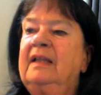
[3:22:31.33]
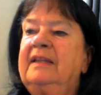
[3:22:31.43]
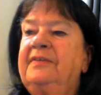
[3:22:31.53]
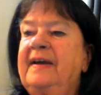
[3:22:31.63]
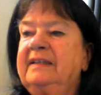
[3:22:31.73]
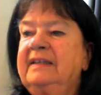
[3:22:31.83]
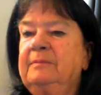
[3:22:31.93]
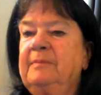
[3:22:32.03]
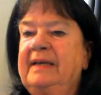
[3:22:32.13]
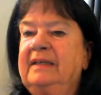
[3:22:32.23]
The fact
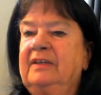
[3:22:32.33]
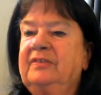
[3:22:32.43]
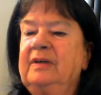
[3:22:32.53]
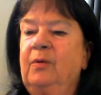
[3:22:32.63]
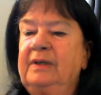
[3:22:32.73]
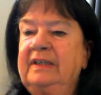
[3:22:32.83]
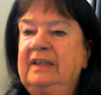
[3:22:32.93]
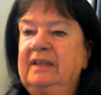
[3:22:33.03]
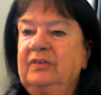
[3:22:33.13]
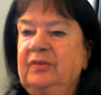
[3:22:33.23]
that man is the
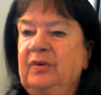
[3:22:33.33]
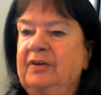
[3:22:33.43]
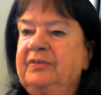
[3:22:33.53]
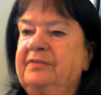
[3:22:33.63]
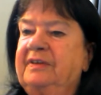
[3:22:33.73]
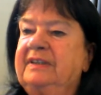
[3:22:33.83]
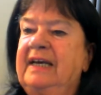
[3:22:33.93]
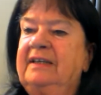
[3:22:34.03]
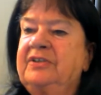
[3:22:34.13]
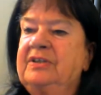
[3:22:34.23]
only source of
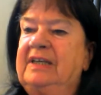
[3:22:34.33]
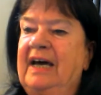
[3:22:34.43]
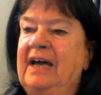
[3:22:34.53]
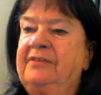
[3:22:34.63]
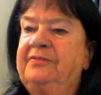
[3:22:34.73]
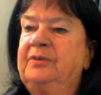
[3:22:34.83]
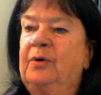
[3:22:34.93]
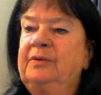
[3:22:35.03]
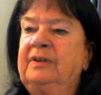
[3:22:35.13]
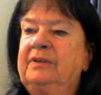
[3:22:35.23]
intelligent life
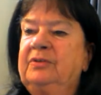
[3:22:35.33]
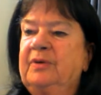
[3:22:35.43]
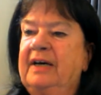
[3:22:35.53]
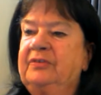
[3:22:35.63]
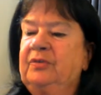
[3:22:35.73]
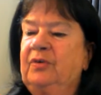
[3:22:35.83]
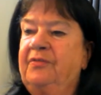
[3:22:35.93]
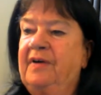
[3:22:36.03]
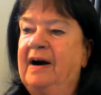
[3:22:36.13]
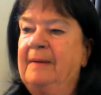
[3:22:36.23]
known to us so
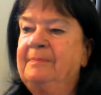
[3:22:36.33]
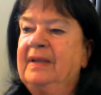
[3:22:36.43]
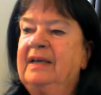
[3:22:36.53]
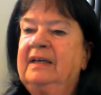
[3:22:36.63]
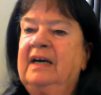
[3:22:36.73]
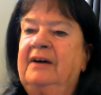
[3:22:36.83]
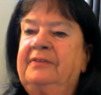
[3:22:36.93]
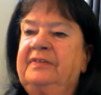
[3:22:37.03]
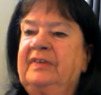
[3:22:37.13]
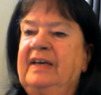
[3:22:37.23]
far,
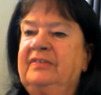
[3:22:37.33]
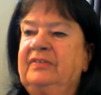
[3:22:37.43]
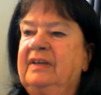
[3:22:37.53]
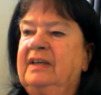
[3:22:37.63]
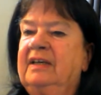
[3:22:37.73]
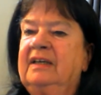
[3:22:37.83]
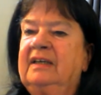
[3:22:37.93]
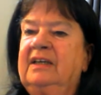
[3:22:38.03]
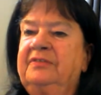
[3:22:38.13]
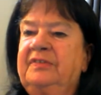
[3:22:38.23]
Kraft says,
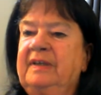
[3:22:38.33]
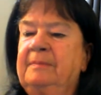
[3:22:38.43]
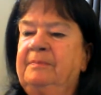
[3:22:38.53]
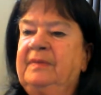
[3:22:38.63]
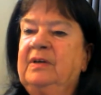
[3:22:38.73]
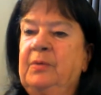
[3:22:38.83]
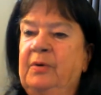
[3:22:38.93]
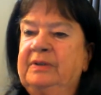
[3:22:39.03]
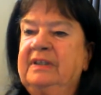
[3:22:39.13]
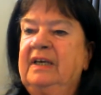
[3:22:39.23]
gives him,
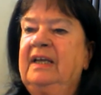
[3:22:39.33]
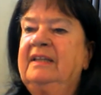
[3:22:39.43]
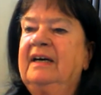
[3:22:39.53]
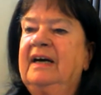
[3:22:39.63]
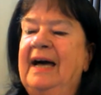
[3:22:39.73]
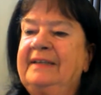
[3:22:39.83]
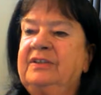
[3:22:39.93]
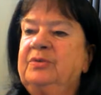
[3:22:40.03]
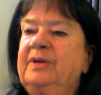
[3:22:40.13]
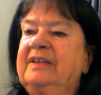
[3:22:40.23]
quote, the right
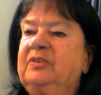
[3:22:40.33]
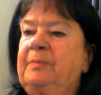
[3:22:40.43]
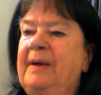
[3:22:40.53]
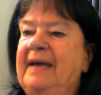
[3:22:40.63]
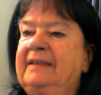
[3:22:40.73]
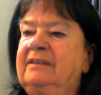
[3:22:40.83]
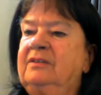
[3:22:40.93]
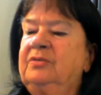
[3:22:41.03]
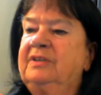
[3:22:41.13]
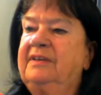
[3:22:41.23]
to expand,
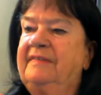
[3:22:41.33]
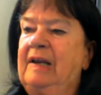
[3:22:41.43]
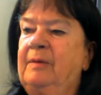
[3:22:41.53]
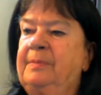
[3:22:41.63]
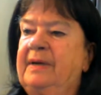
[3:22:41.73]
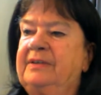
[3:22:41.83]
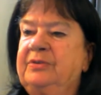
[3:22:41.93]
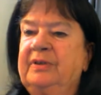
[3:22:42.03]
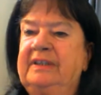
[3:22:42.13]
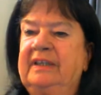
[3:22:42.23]
to develop, and
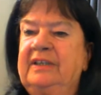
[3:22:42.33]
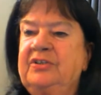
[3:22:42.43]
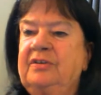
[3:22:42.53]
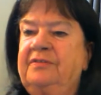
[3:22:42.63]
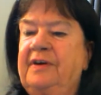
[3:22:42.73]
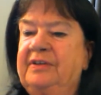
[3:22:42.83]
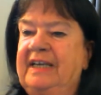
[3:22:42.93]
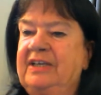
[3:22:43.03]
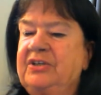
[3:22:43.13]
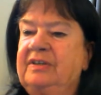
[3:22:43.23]
to enrich the
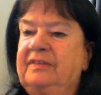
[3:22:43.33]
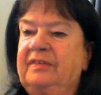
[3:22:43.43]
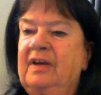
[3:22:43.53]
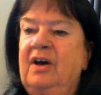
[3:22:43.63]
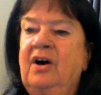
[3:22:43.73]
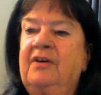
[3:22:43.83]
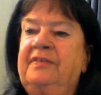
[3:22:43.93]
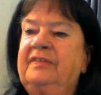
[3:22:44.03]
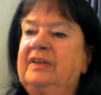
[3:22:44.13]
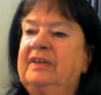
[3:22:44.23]
foundations
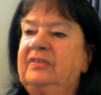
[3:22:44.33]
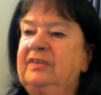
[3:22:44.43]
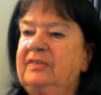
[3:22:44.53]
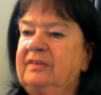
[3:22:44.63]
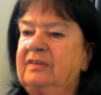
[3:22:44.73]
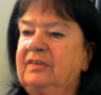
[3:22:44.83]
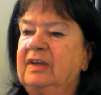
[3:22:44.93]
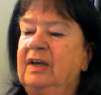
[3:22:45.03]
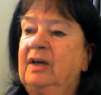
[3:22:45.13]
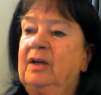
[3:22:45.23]
of his
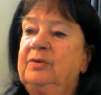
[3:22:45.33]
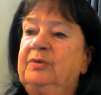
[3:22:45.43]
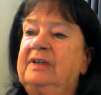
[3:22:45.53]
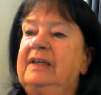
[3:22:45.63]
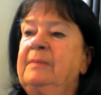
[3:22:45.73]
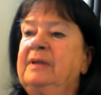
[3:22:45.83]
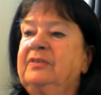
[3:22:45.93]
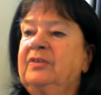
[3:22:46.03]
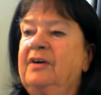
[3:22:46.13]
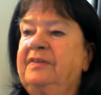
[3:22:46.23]
existence to the
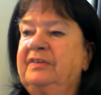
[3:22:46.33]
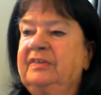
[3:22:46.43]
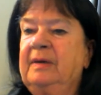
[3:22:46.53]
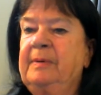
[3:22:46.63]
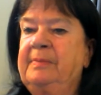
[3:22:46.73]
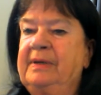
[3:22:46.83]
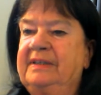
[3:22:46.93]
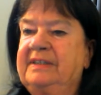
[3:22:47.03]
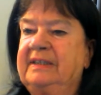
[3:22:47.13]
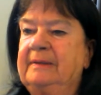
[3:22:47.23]
limits of his
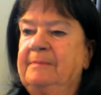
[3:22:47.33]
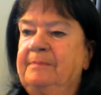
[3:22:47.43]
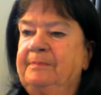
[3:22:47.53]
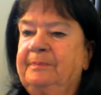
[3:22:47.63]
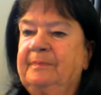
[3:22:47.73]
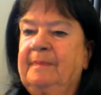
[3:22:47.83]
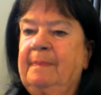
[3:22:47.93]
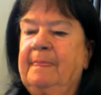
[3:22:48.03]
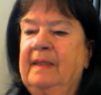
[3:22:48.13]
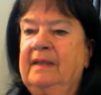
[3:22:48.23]
capability.
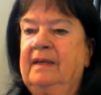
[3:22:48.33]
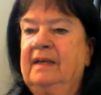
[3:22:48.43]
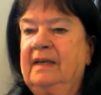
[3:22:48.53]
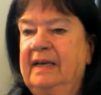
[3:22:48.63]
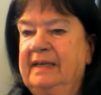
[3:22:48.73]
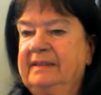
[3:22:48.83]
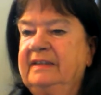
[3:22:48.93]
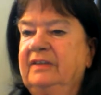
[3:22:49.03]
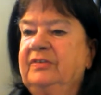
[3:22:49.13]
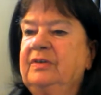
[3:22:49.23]
And
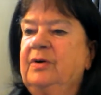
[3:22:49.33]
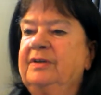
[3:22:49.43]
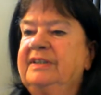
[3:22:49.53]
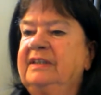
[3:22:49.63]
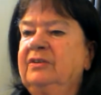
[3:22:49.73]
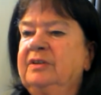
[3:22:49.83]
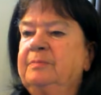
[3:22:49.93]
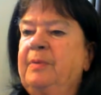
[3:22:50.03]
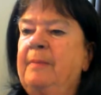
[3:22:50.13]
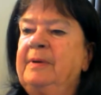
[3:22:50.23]
it is the
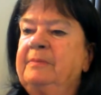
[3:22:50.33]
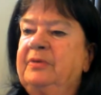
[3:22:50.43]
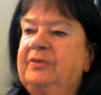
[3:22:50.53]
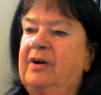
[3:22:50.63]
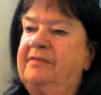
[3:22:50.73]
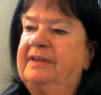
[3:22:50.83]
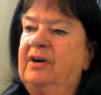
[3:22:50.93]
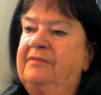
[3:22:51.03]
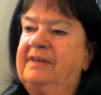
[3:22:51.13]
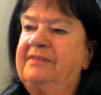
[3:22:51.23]
continued problem solving
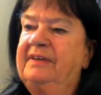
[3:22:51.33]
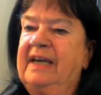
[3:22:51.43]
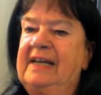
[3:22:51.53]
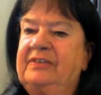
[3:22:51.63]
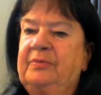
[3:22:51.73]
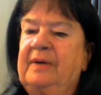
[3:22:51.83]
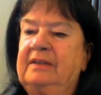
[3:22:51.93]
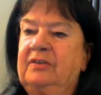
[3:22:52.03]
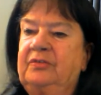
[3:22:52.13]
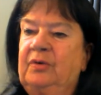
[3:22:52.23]
of living elsewhere
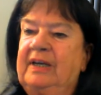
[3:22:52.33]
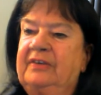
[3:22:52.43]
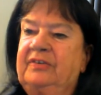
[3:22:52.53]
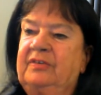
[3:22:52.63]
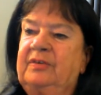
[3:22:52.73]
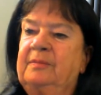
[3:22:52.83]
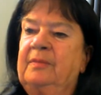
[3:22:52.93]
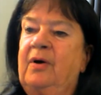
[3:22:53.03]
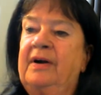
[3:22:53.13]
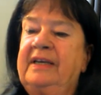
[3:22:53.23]
in the solar
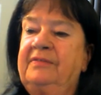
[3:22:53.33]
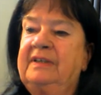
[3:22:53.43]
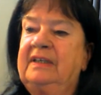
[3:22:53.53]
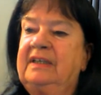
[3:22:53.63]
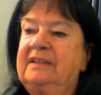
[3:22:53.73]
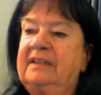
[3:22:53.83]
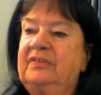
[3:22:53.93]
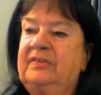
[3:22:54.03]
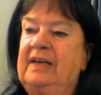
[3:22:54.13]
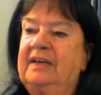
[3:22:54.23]
system or even in
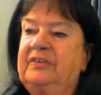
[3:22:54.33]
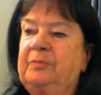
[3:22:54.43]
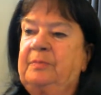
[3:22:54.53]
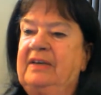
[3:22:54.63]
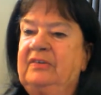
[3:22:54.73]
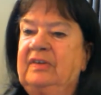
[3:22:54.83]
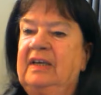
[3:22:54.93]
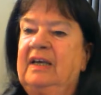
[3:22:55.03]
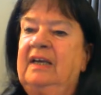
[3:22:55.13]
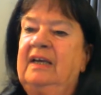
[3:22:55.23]
interstellar space
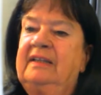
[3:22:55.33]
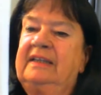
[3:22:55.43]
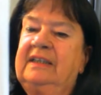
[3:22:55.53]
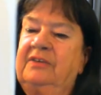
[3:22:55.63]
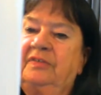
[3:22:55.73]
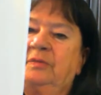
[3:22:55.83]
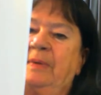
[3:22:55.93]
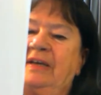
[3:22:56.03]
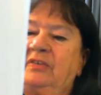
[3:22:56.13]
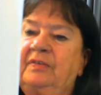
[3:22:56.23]
that gives
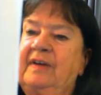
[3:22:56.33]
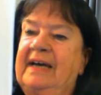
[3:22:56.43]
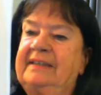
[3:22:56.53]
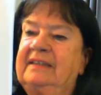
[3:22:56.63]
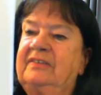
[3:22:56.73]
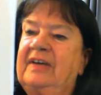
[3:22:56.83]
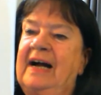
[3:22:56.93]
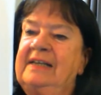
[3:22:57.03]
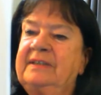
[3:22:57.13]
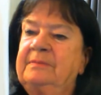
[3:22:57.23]
spaceflight its
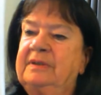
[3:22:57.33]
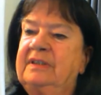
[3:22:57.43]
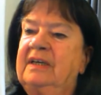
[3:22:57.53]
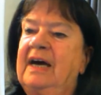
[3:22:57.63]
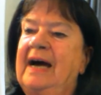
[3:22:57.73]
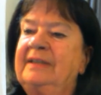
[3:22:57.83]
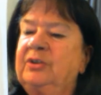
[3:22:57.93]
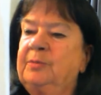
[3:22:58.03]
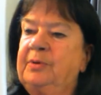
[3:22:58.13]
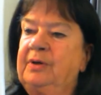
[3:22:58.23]
ultimate
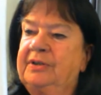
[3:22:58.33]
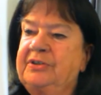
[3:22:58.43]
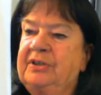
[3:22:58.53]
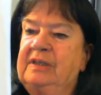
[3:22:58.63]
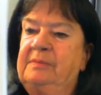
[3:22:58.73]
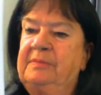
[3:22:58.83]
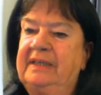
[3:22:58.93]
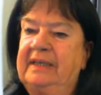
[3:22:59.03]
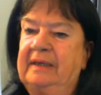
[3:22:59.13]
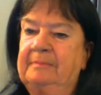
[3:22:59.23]
anthropological
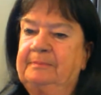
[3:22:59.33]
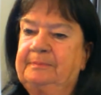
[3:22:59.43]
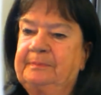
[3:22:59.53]
meaning.